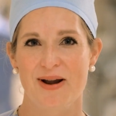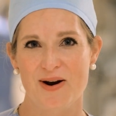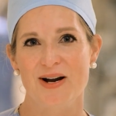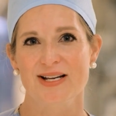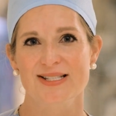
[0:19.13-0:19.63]

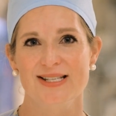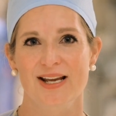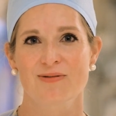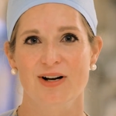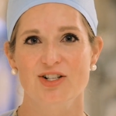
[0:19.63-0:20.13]
Mary's
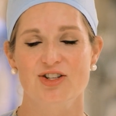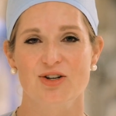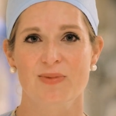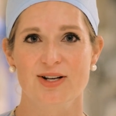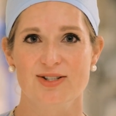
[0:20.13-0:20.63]
in
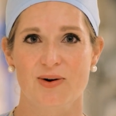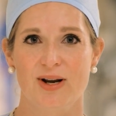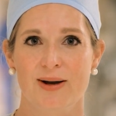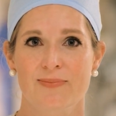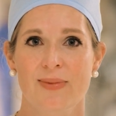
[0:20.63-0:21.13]
Rochester,
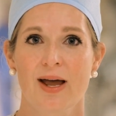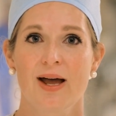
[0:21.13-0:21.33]
Minnesota.